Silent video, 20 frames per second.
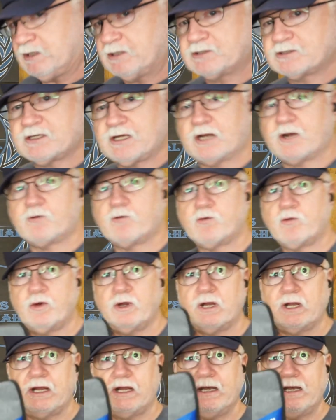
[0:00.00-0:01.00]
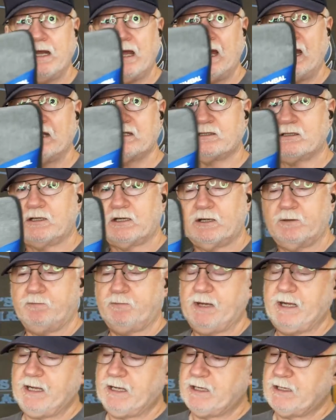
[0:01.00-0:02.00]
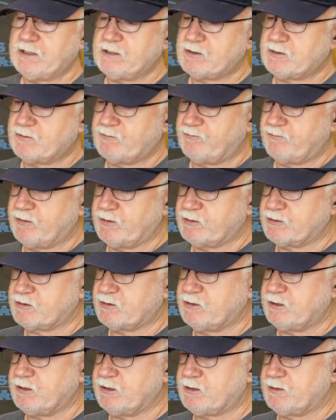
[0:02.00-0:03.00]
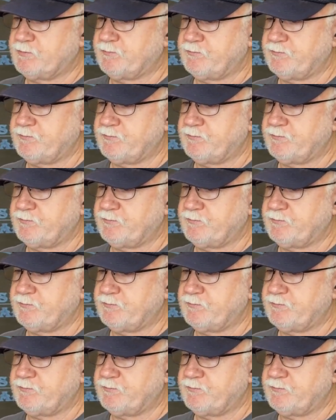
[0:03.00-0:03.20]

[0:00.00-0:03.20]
It's got a really nice looking package. Feels good.